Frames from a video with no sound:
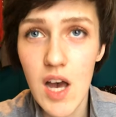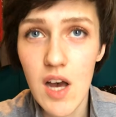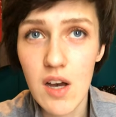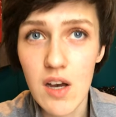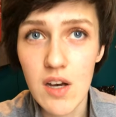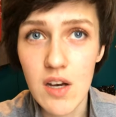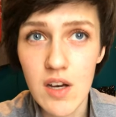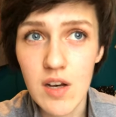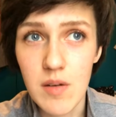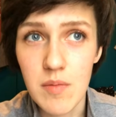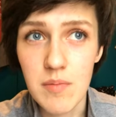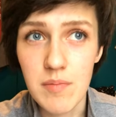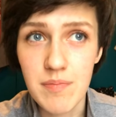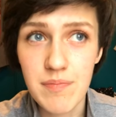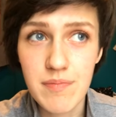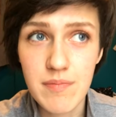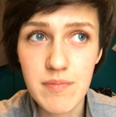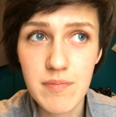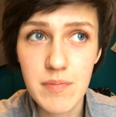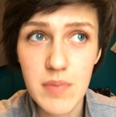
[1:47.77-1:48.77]
Um,
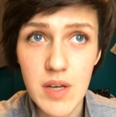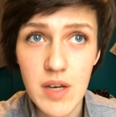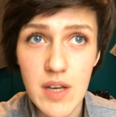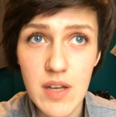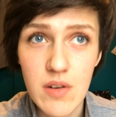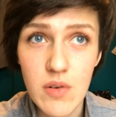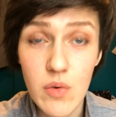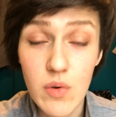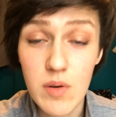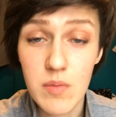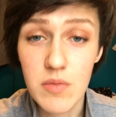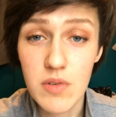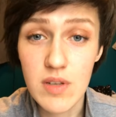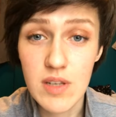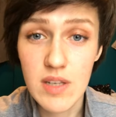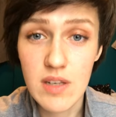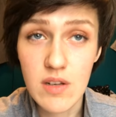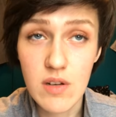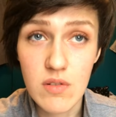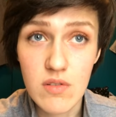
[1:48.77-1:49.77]
but normally,
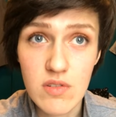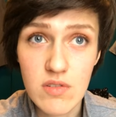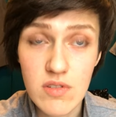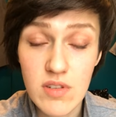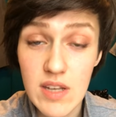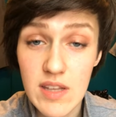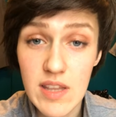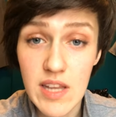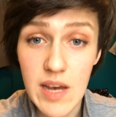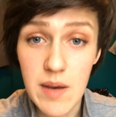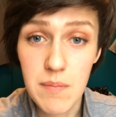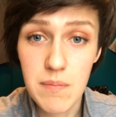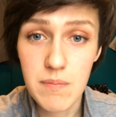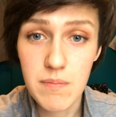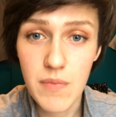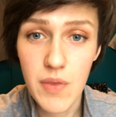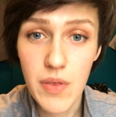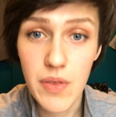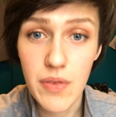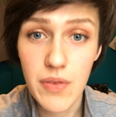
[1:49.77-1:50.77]
you know, just let that
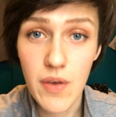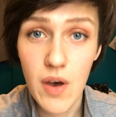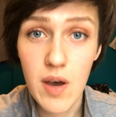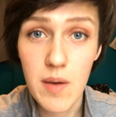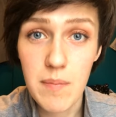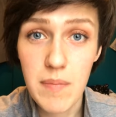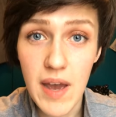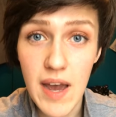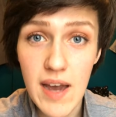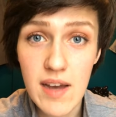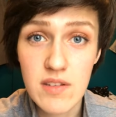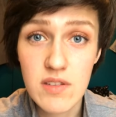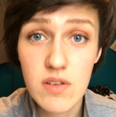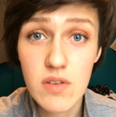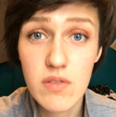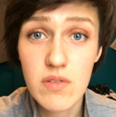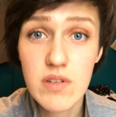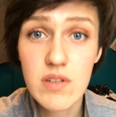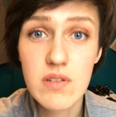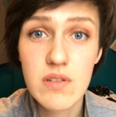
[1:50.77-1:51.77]
thought pass
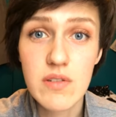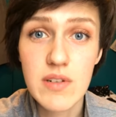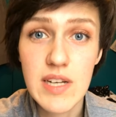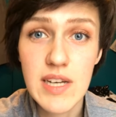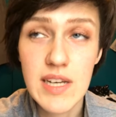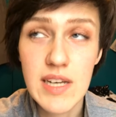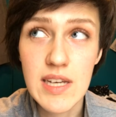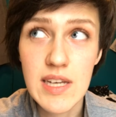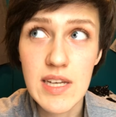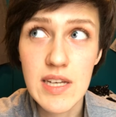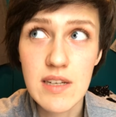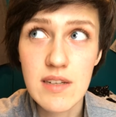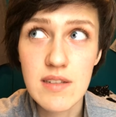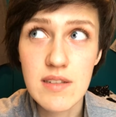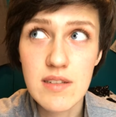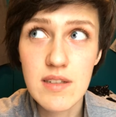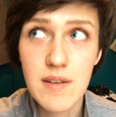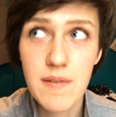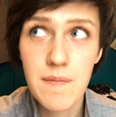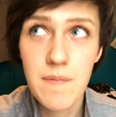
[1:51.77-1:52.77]
through and